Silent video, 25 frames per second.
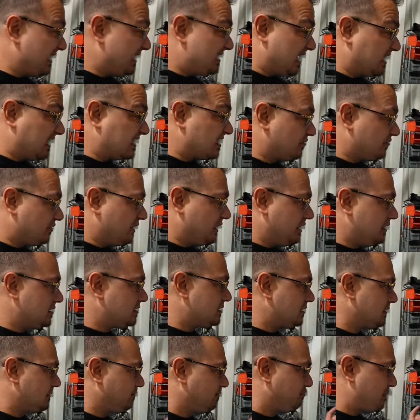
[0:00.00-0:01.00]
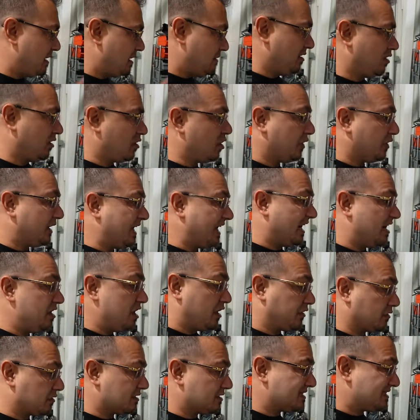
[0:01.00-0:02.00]
sets of these. Maybe I'll go get
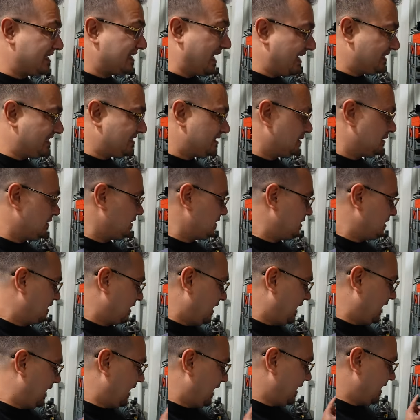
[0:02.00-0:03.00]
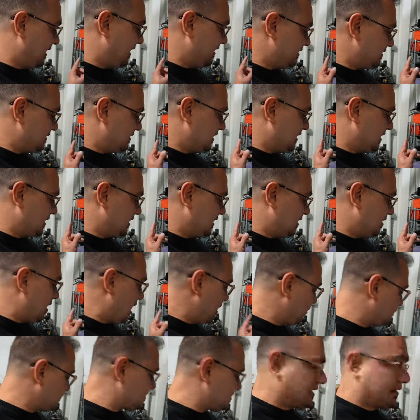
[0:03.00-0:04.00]
another set, and
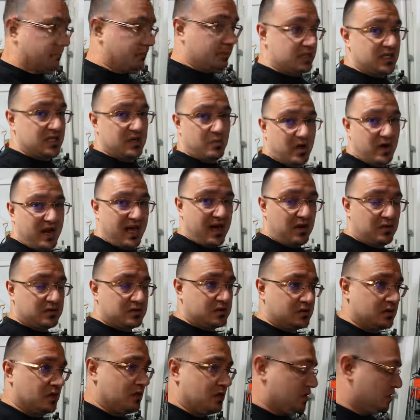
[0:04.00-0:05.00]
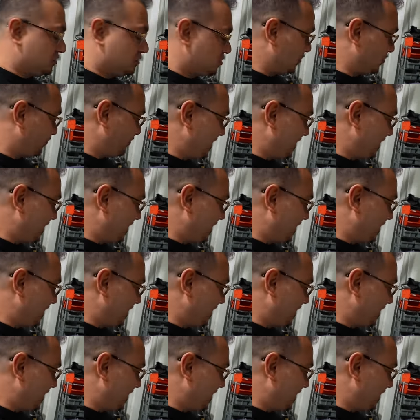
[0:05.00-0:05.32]
I will send them to someone else. So if